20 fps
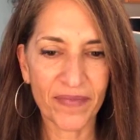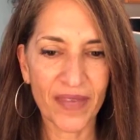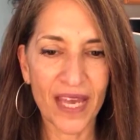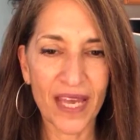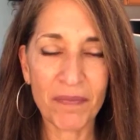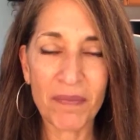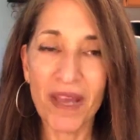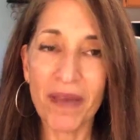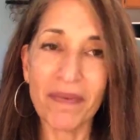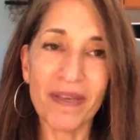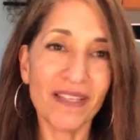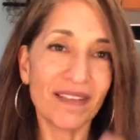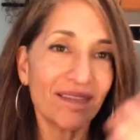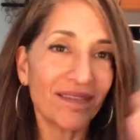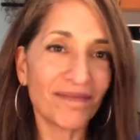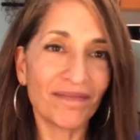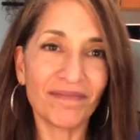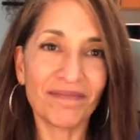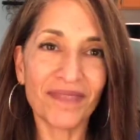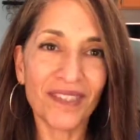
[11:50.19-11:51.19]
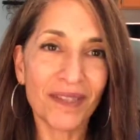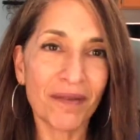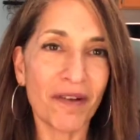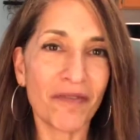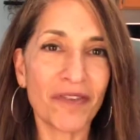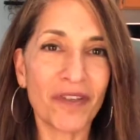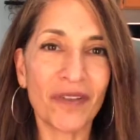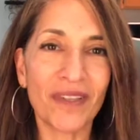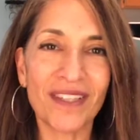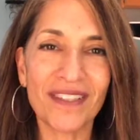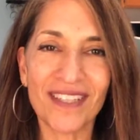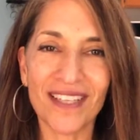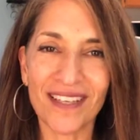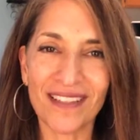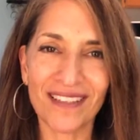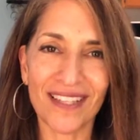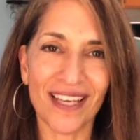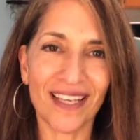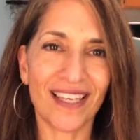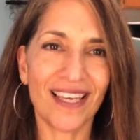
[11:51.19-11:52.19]
And maybe some of you listening,
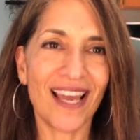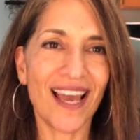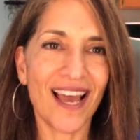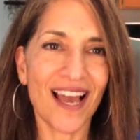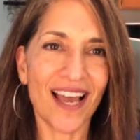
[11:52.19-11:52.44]
it's like, yeah,